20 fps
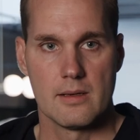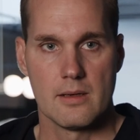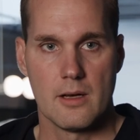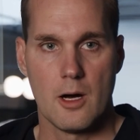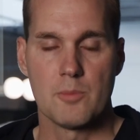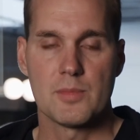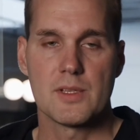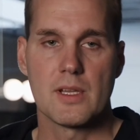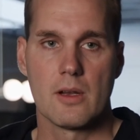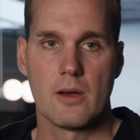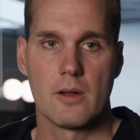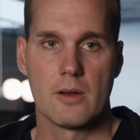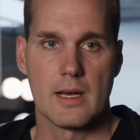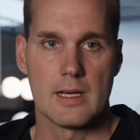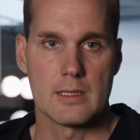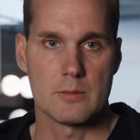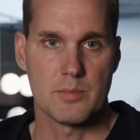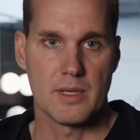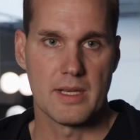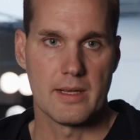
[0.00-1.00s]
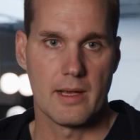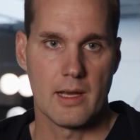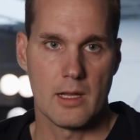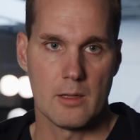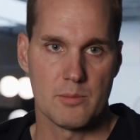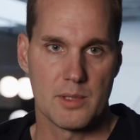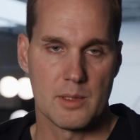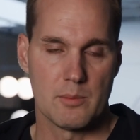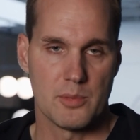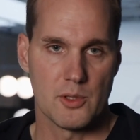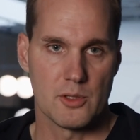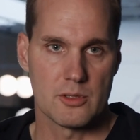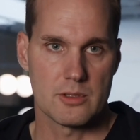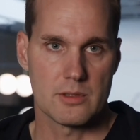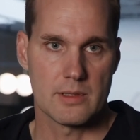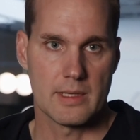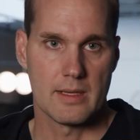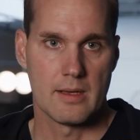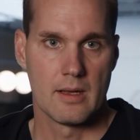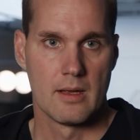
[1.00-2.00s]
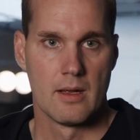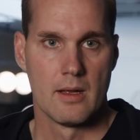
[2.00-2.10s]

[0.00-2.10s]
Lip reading: Optilon has been helping Posti